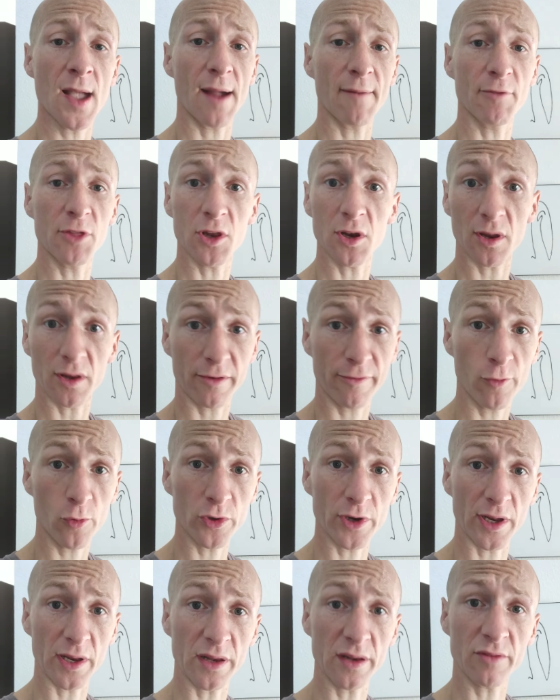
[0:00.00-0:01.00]
And for the last
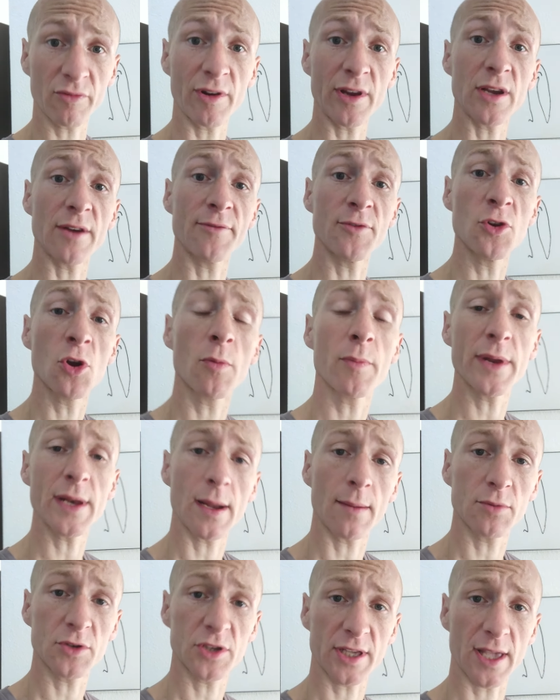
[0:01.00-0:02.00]
4 days straight, I've not been
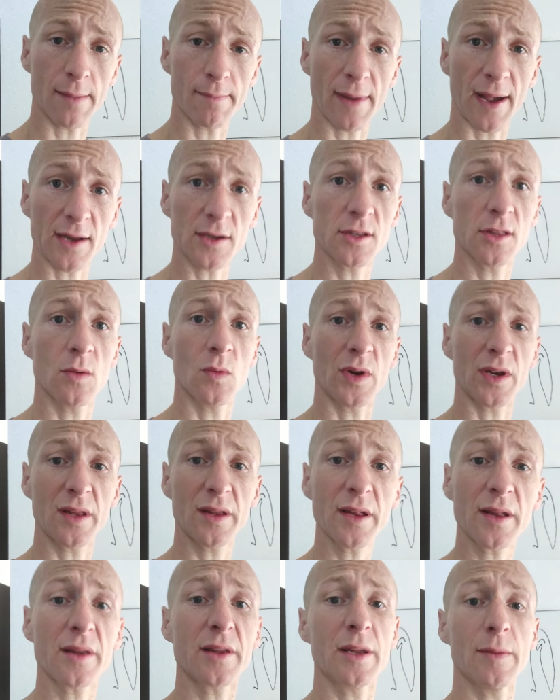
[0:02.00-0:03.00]
able to get back to the
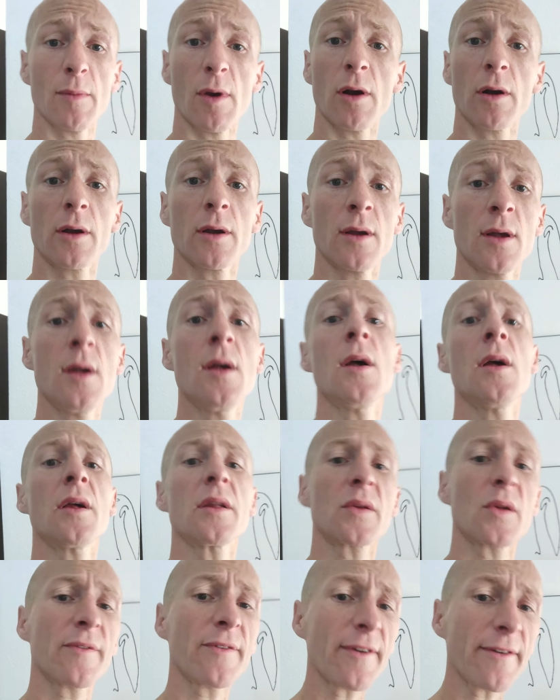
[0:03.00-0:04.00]
160 mark.
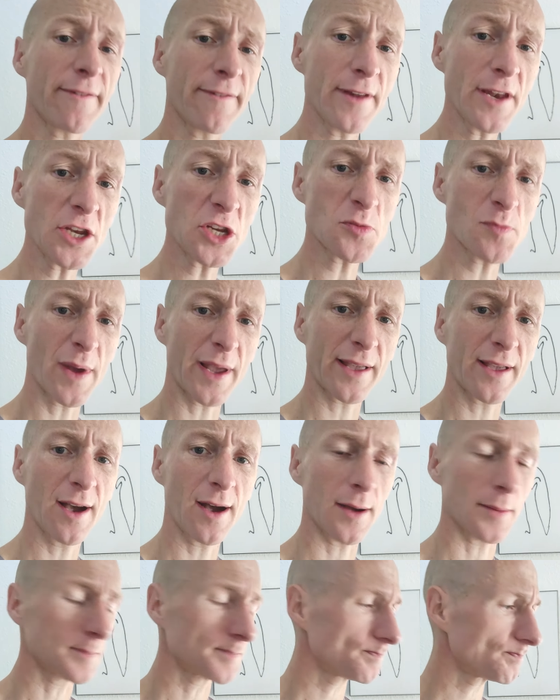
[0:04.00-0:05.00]
So if I finish my
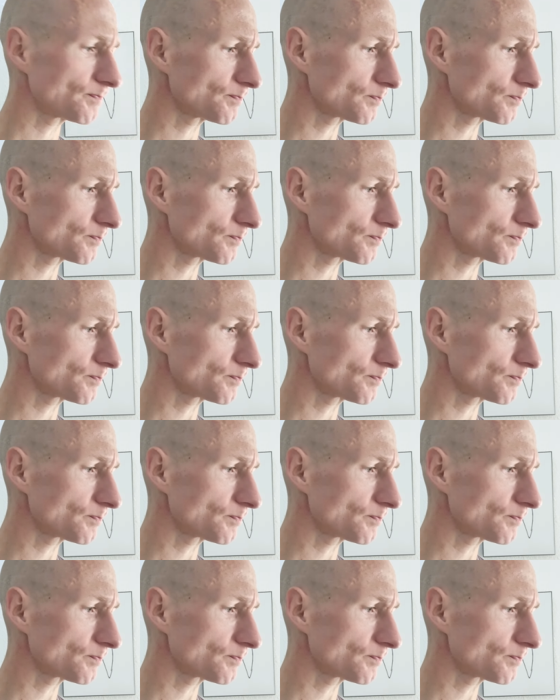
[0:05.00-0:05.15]
cut